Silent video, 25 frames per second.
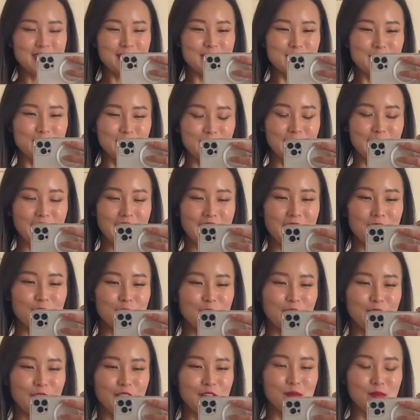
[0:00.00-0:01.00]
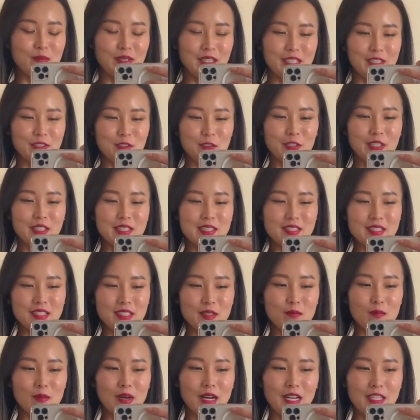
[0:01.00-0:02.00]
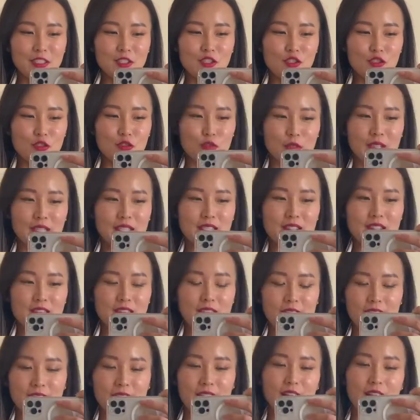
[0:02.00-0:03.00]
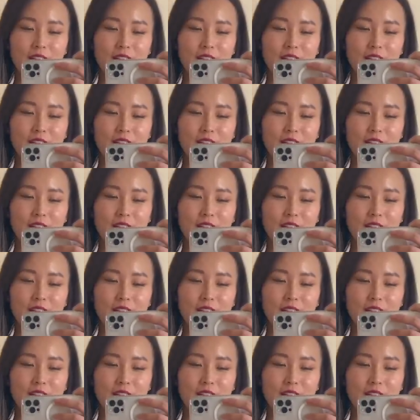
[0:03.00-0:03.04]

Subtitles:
So I've got my trusty March dress that